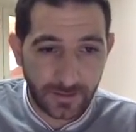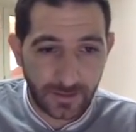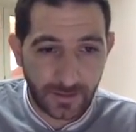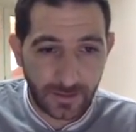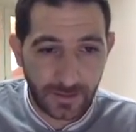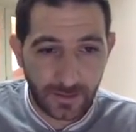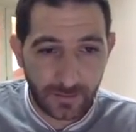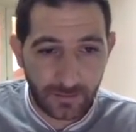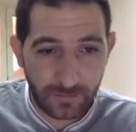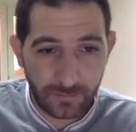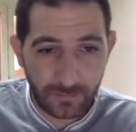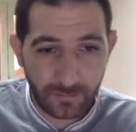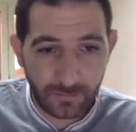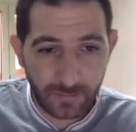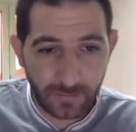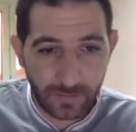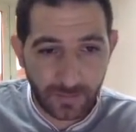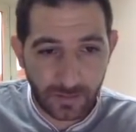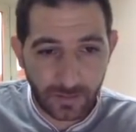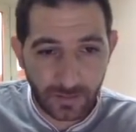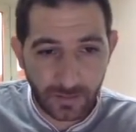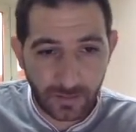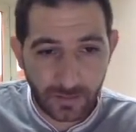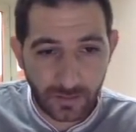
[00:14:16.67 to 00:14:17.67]

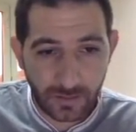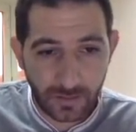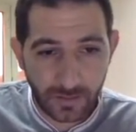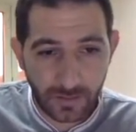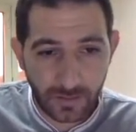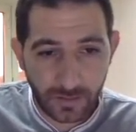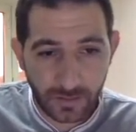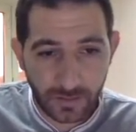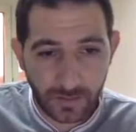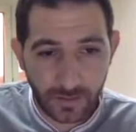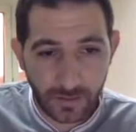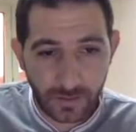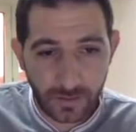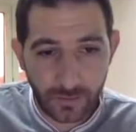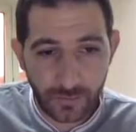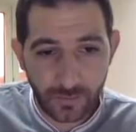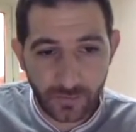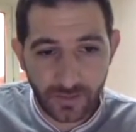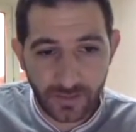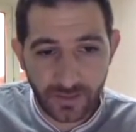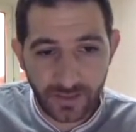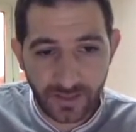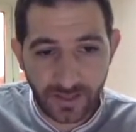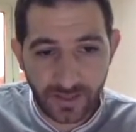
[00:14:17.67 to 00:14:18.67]
MR
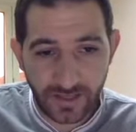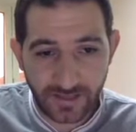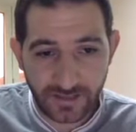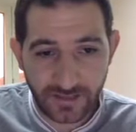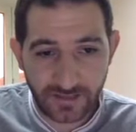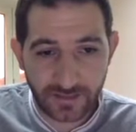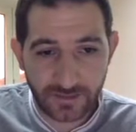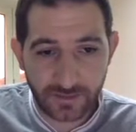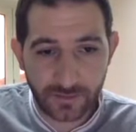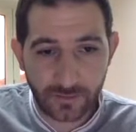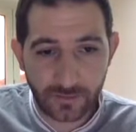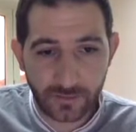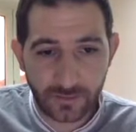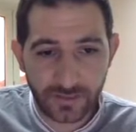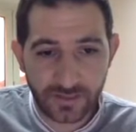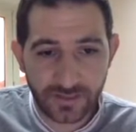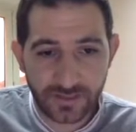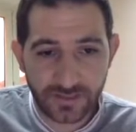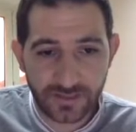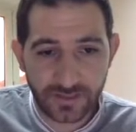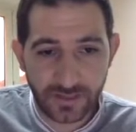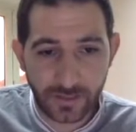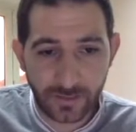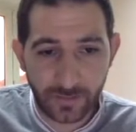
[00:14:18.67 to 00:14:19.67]
union S. So what
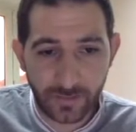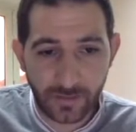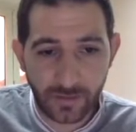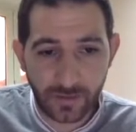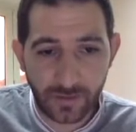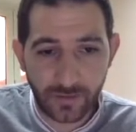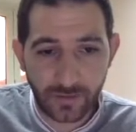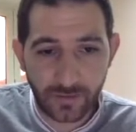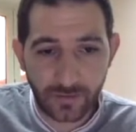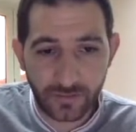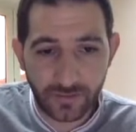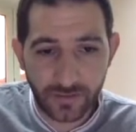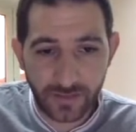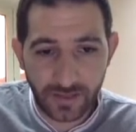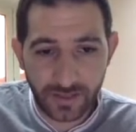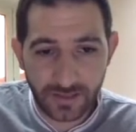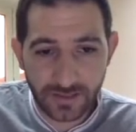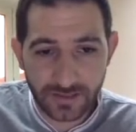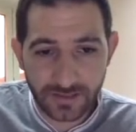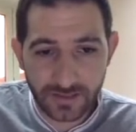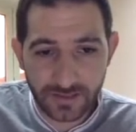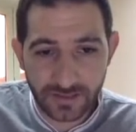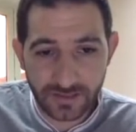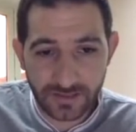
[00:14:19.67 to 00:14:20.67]
is MR union
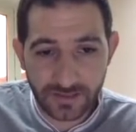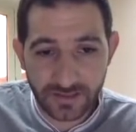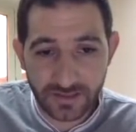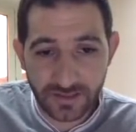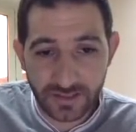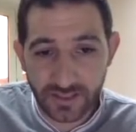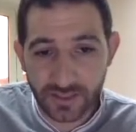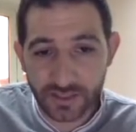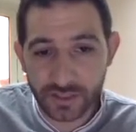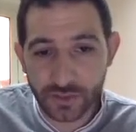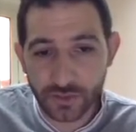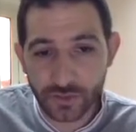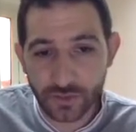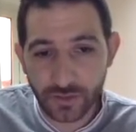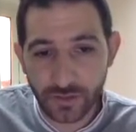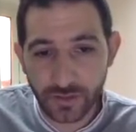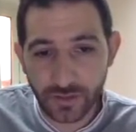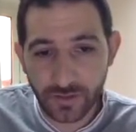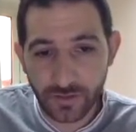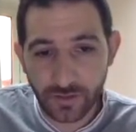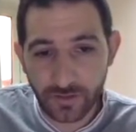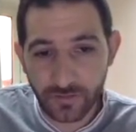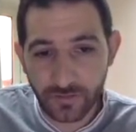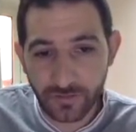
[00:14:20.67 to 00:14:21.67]
S? It is the
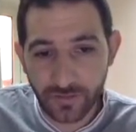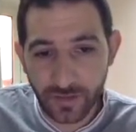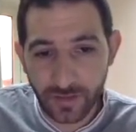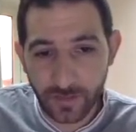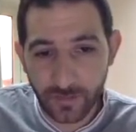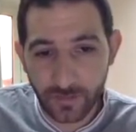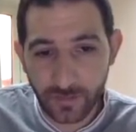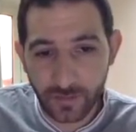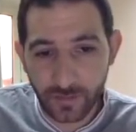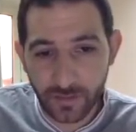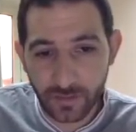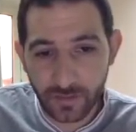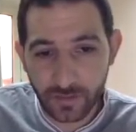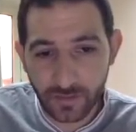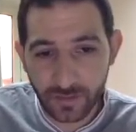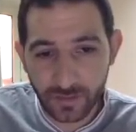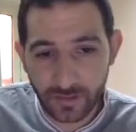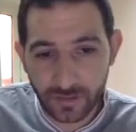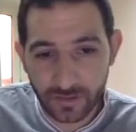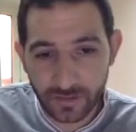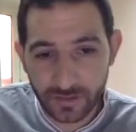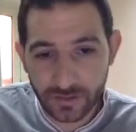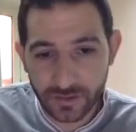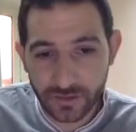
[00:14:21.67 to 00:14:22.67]
join of MR
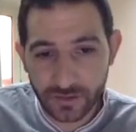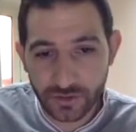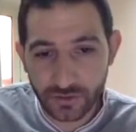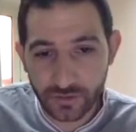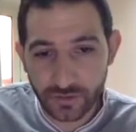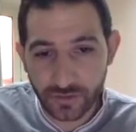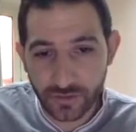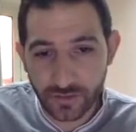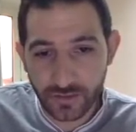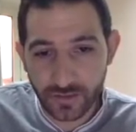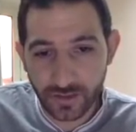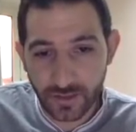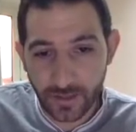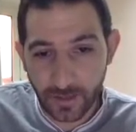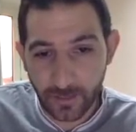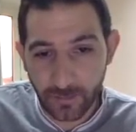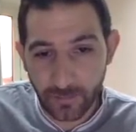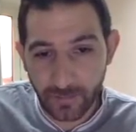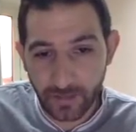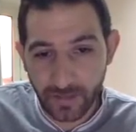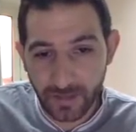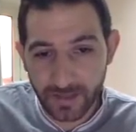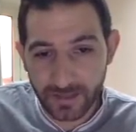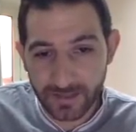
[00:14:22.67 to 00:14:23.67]
join
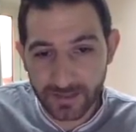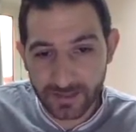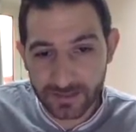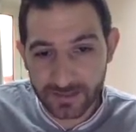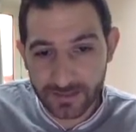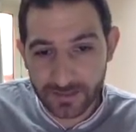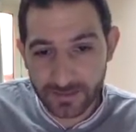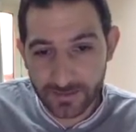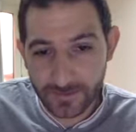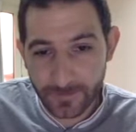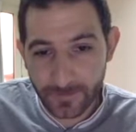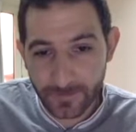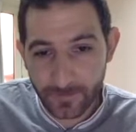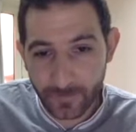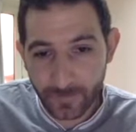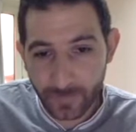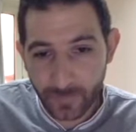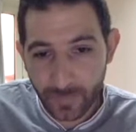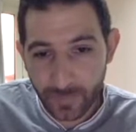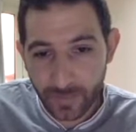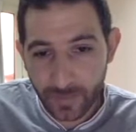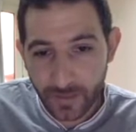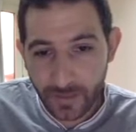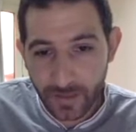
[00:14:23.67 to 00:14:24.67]
MS,
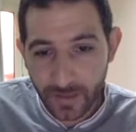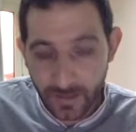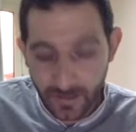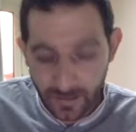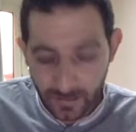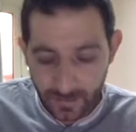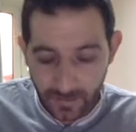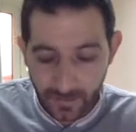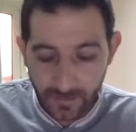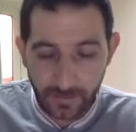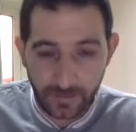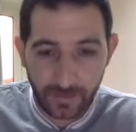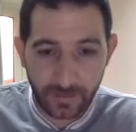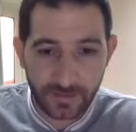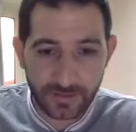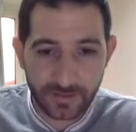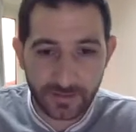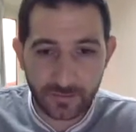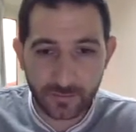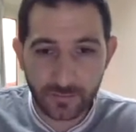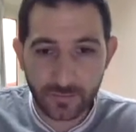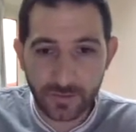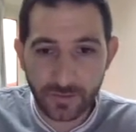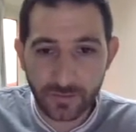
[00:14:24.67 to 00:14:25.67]
and
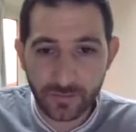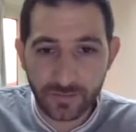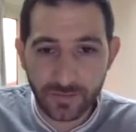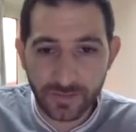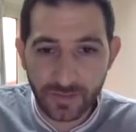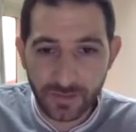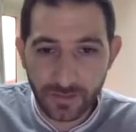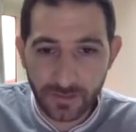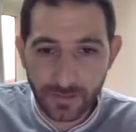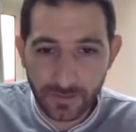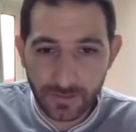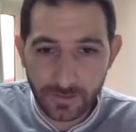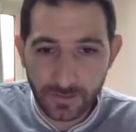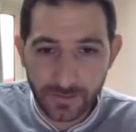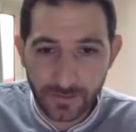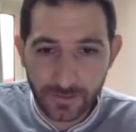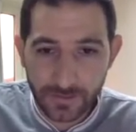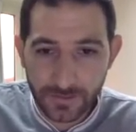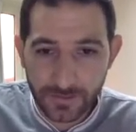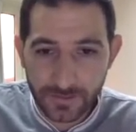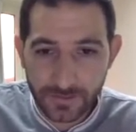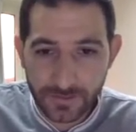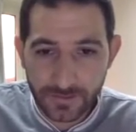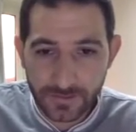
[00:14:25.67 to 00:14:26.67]
this will be
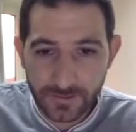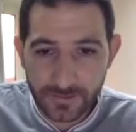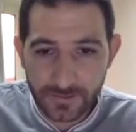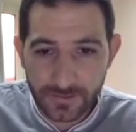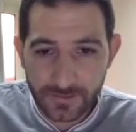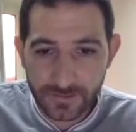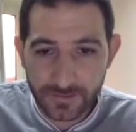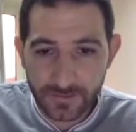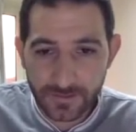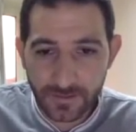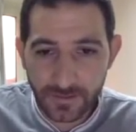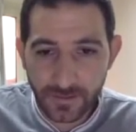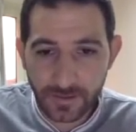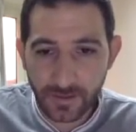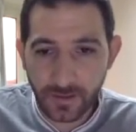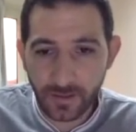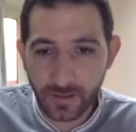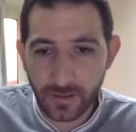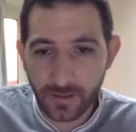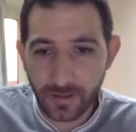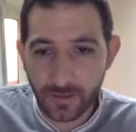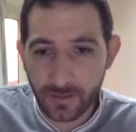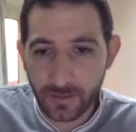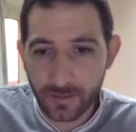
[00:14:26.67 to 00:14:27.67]

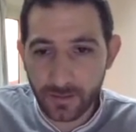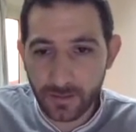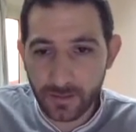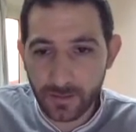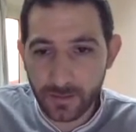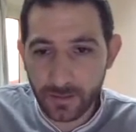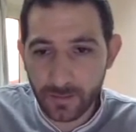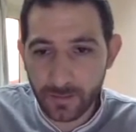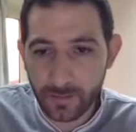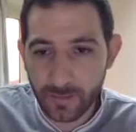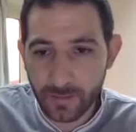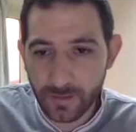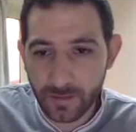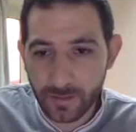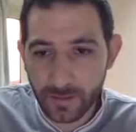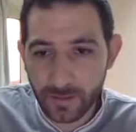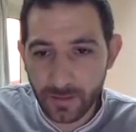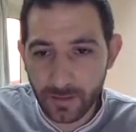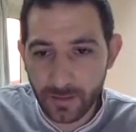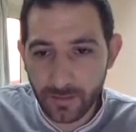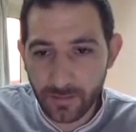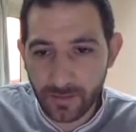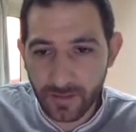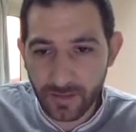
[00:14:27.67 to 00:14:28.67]
a 3 by
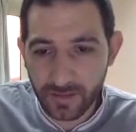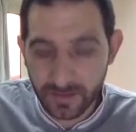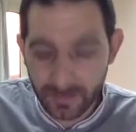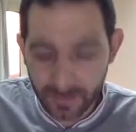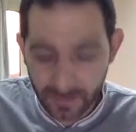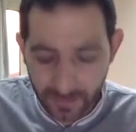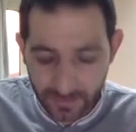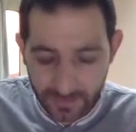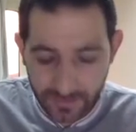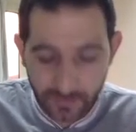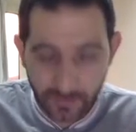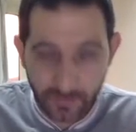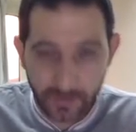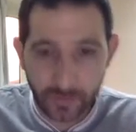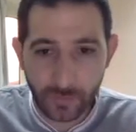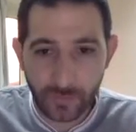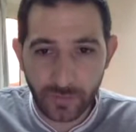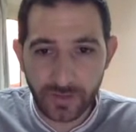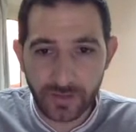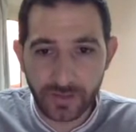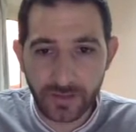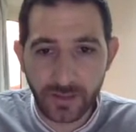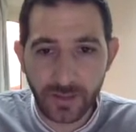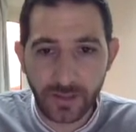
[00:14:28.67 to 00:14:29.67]
3 matrix where
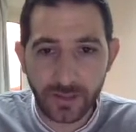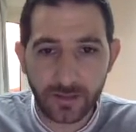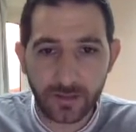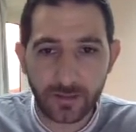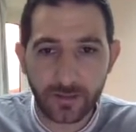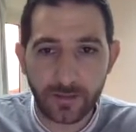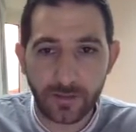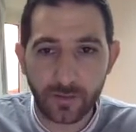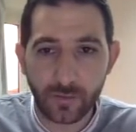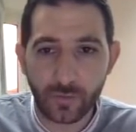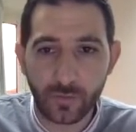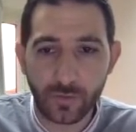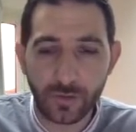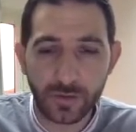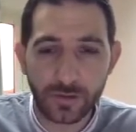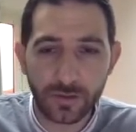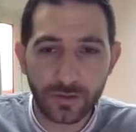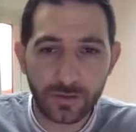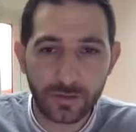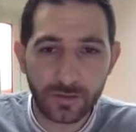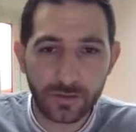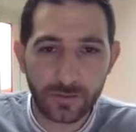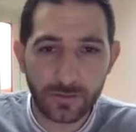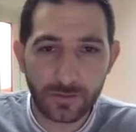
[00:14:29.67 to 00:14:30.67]
we take the
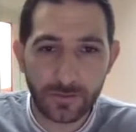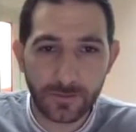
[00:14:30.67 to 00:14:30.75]
one.